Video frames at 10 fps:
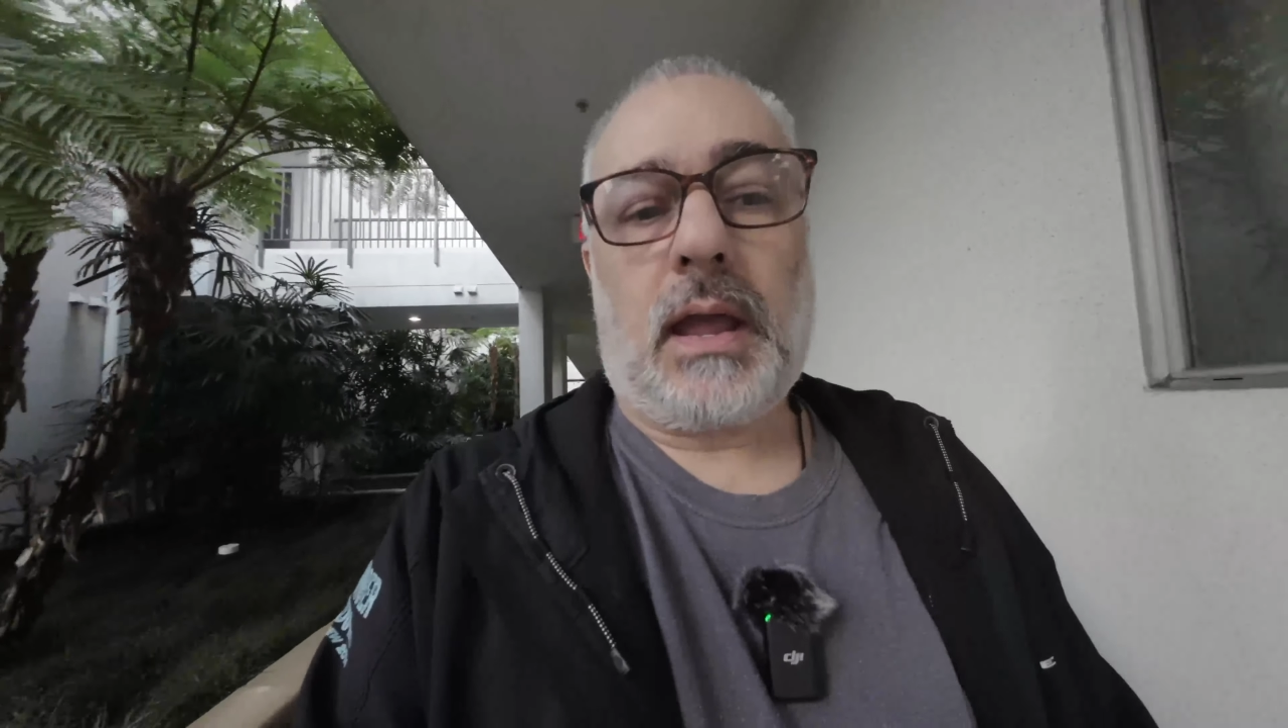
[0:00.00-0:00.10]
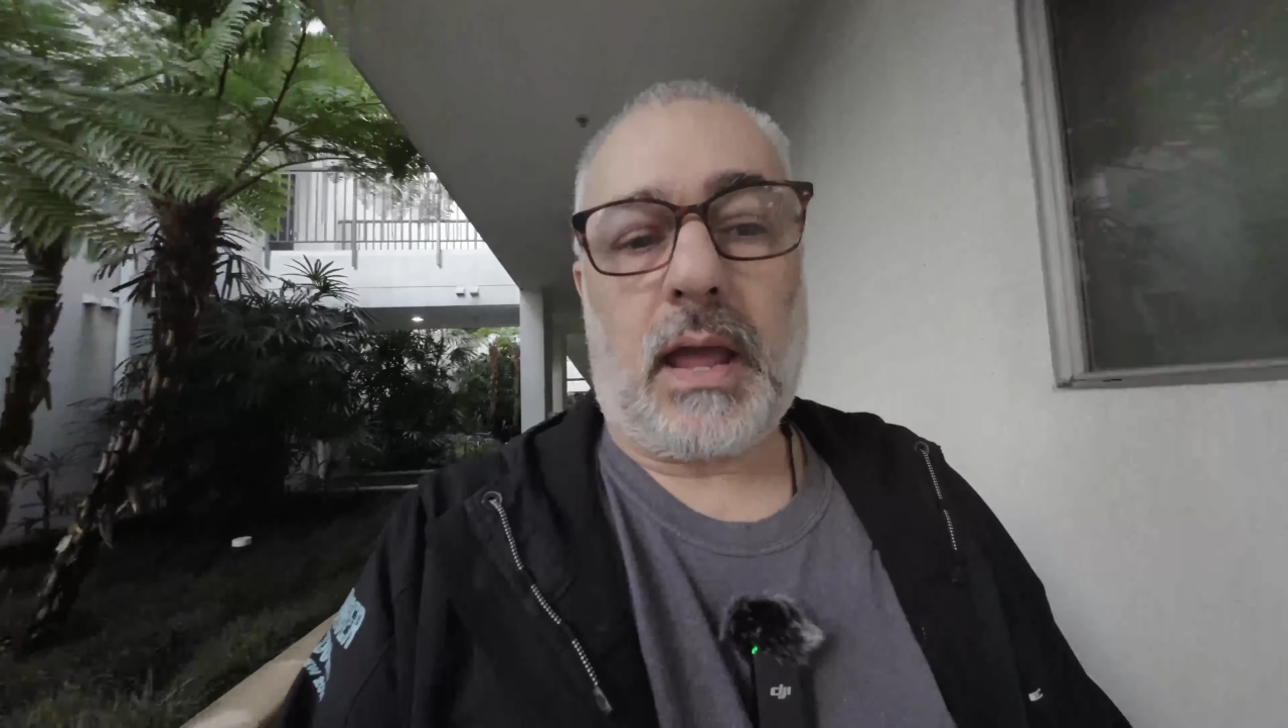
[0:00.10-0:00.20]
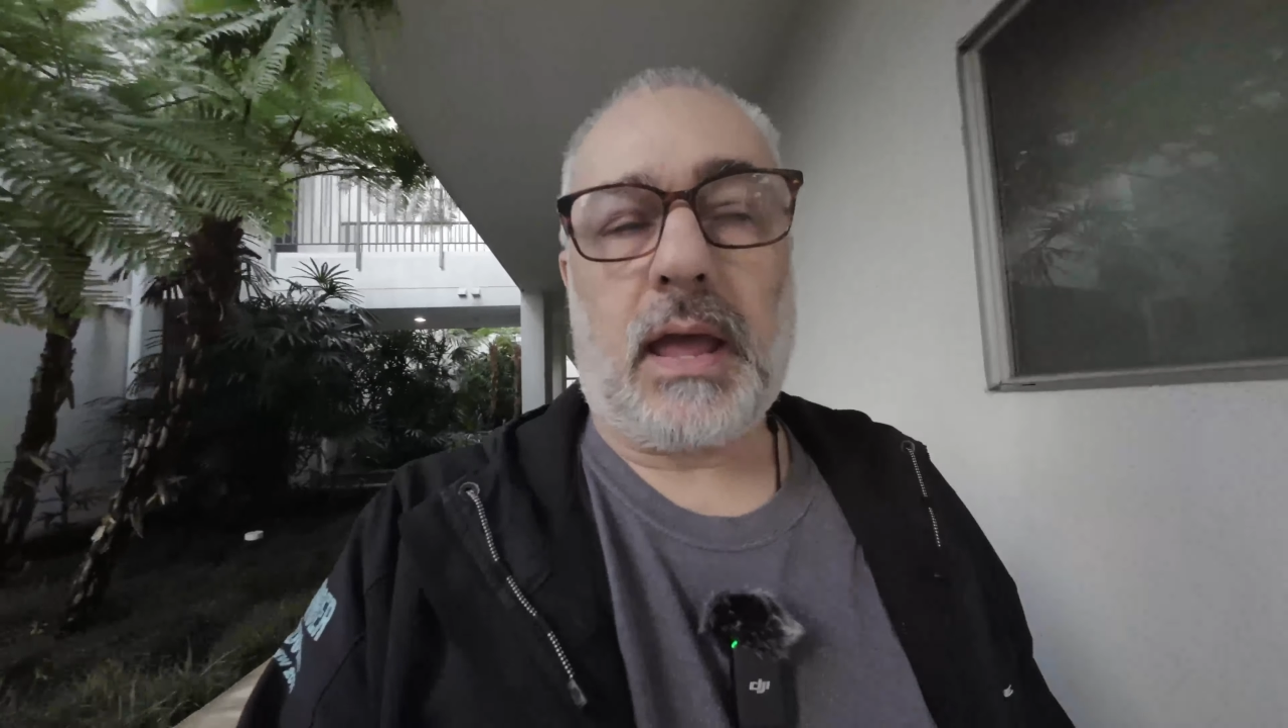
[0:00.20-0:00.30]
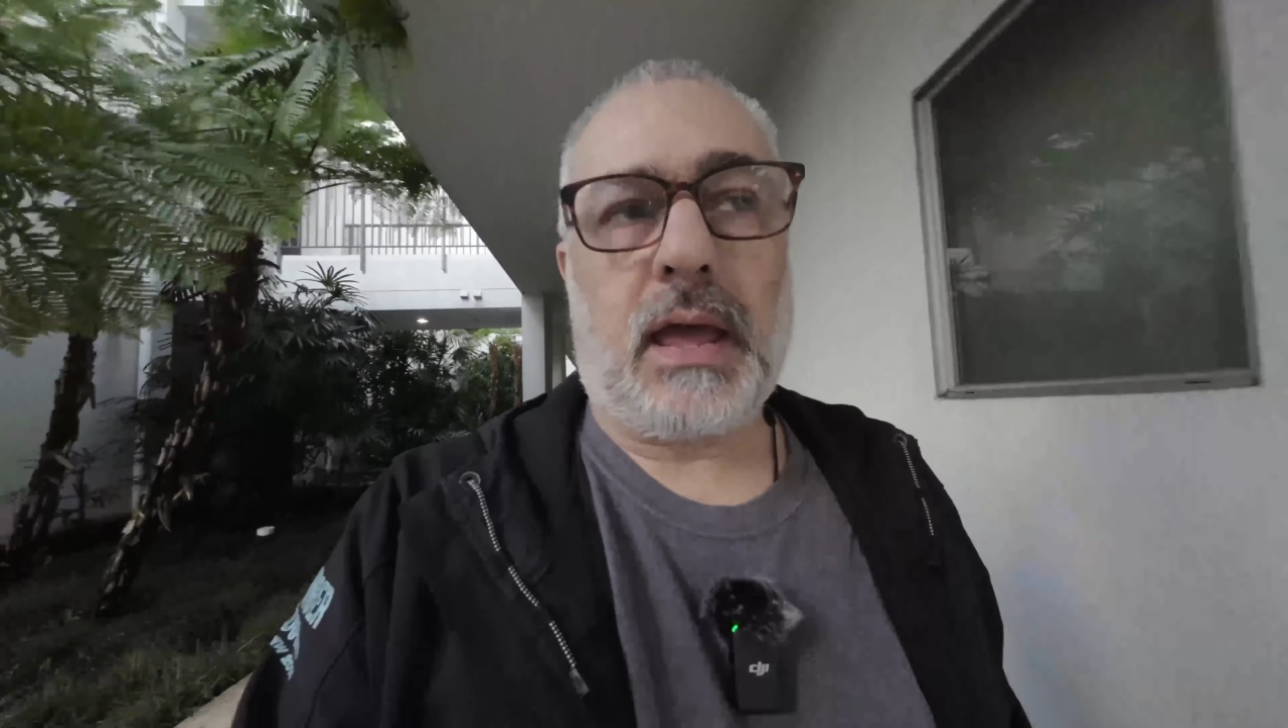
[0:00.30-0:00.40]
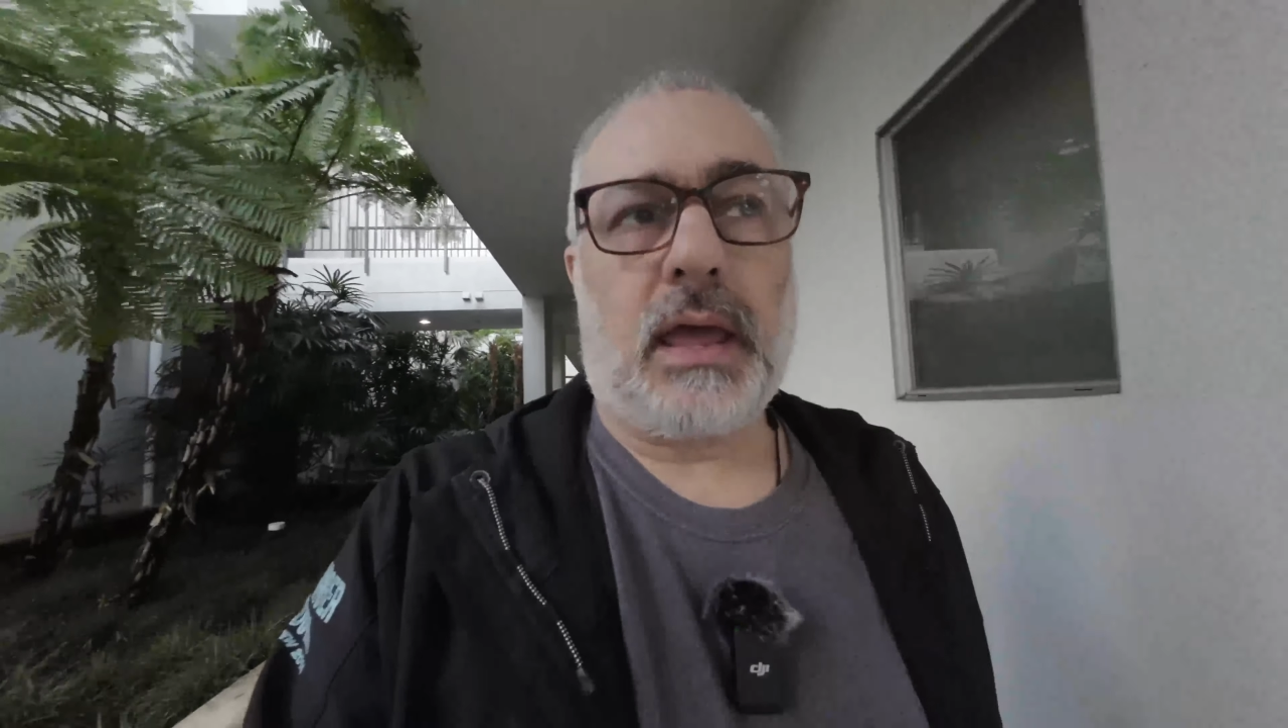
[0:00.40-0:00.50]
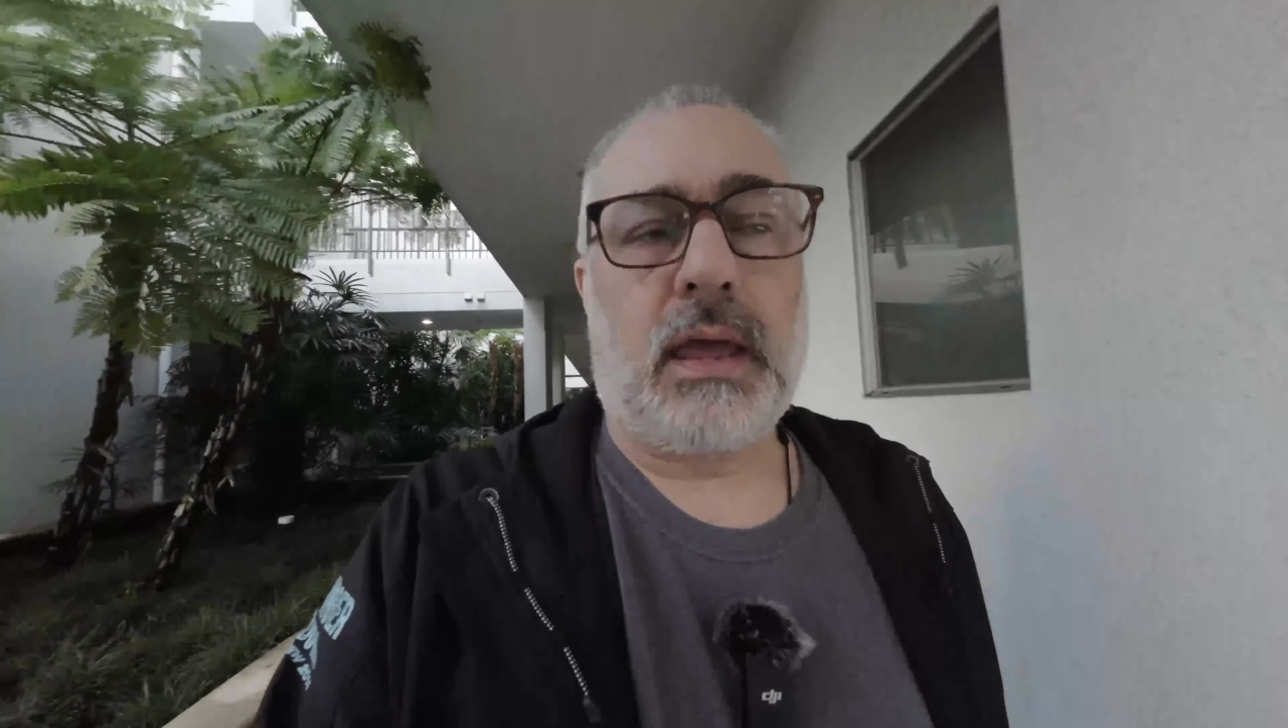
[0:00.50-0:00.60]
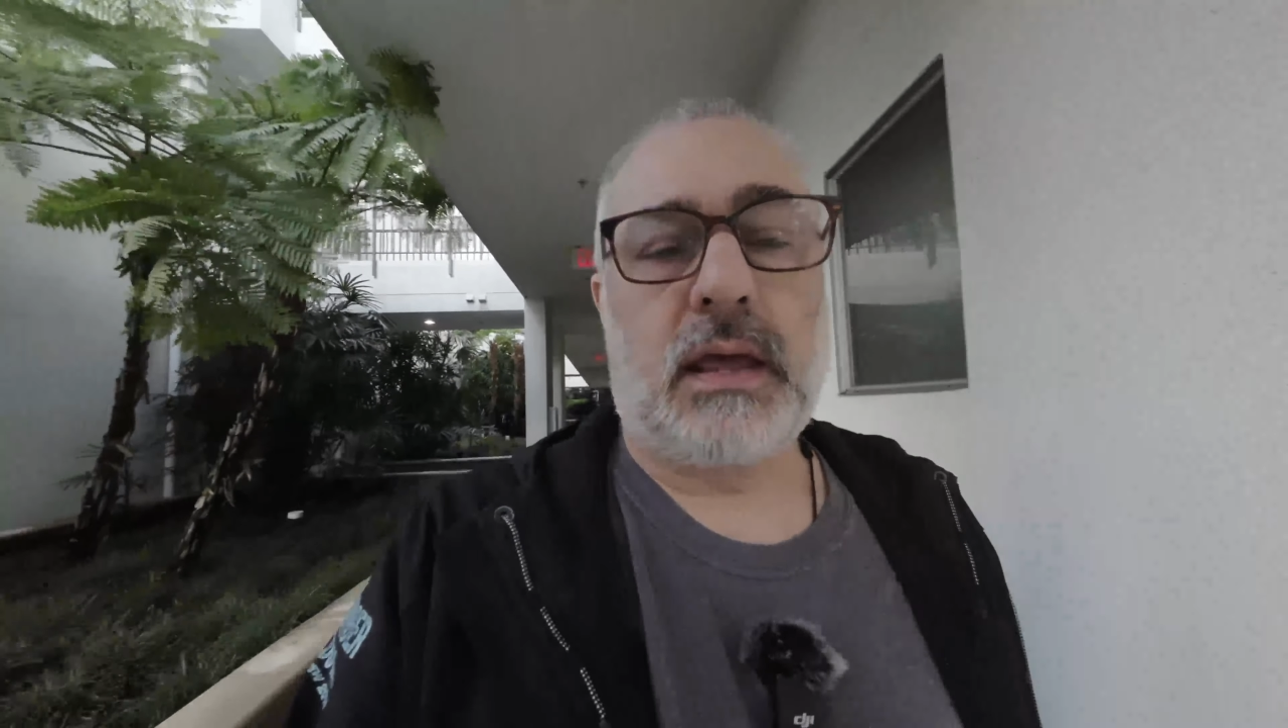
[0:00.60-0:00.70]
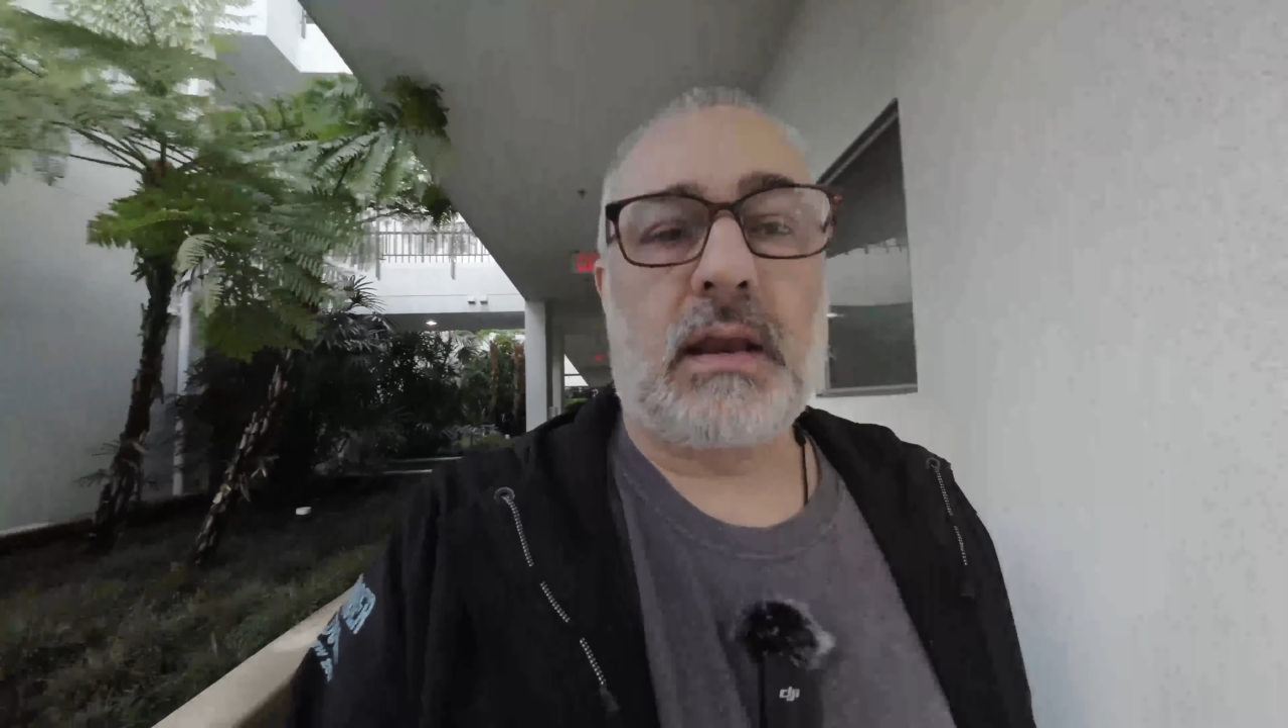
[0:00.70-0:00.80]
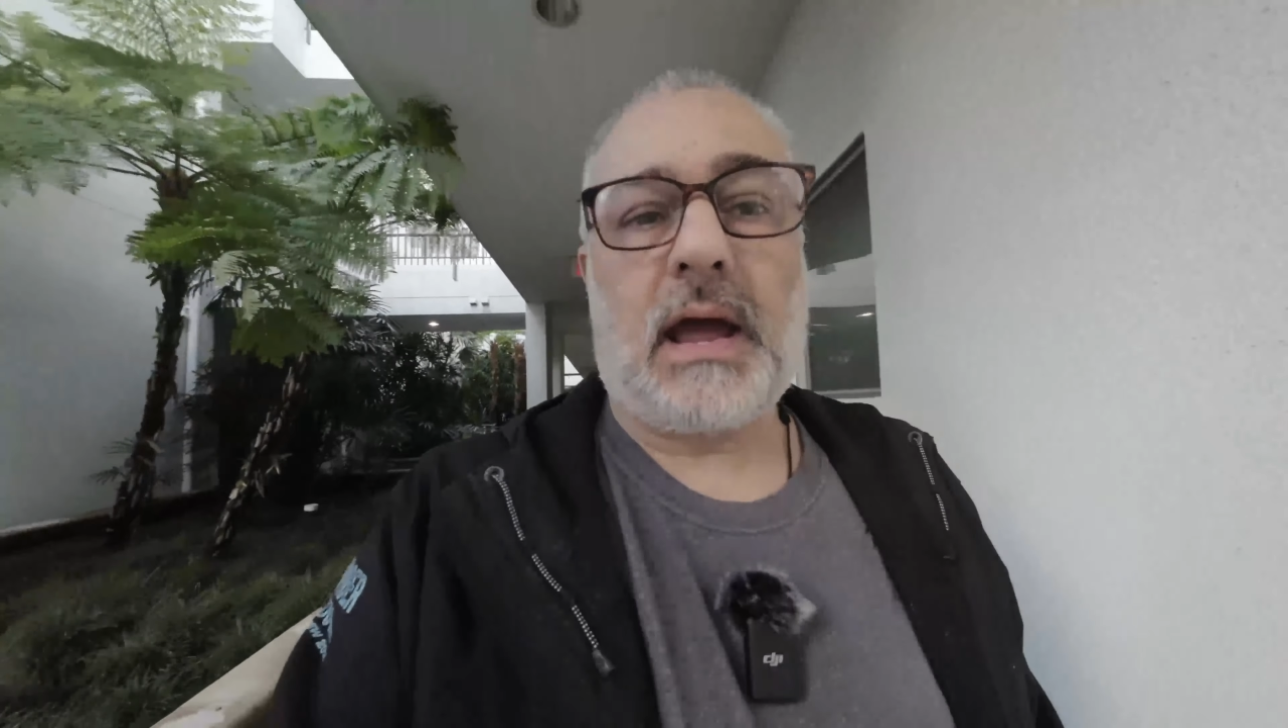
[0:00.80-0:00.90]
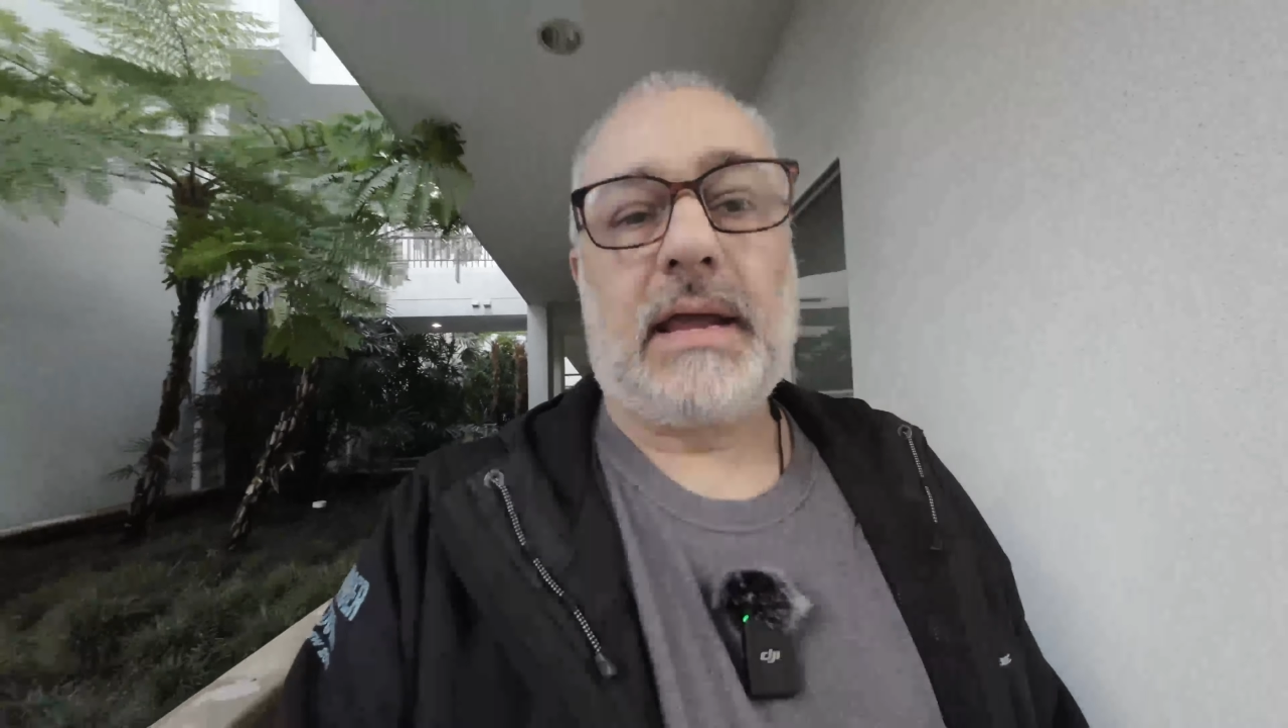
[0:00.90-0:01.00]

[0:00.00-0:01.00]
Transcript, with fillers: And